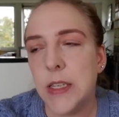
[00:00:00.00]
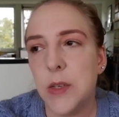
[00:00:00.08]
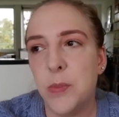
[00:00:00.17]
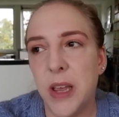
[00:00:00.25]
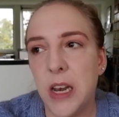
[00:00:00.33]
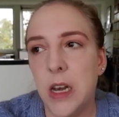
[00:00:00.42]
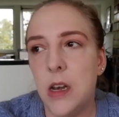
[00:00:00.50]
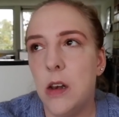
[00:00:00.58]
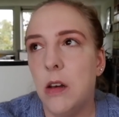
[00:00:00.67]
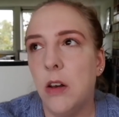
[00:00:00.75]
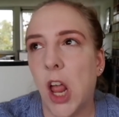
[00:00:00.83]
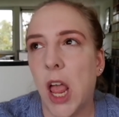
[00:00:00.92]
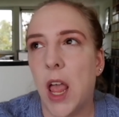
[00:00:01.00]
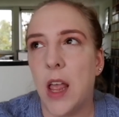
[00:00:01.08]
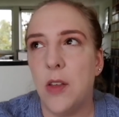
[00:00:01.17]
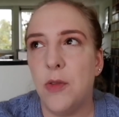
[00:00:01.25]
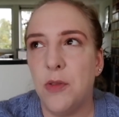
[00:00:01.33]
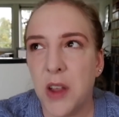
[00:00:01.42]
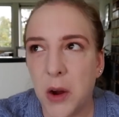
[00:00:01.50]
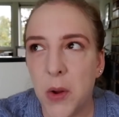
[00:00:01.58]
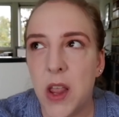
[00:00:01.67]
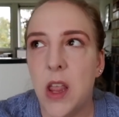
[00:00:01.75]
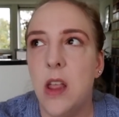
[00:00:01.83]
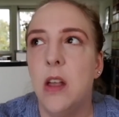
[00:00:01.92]
It's been a
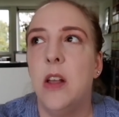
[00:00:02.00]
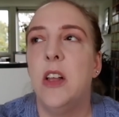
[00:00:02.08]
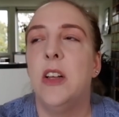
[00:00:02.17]
very